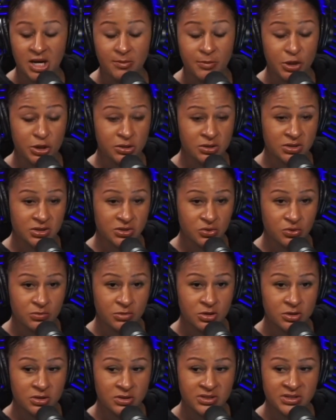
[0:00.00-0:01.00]

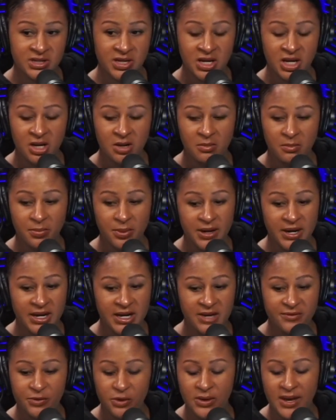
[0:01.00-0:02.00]
consumers.
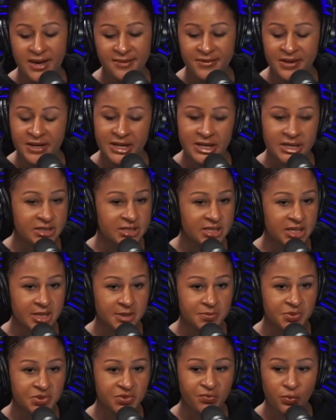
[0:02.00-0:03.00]
But if you have any
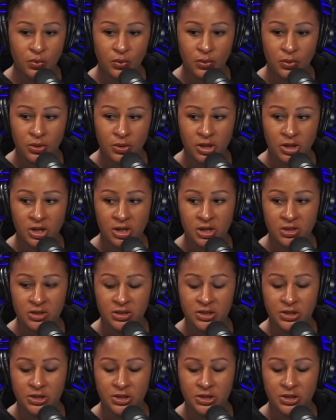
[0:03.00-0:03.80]
tips for,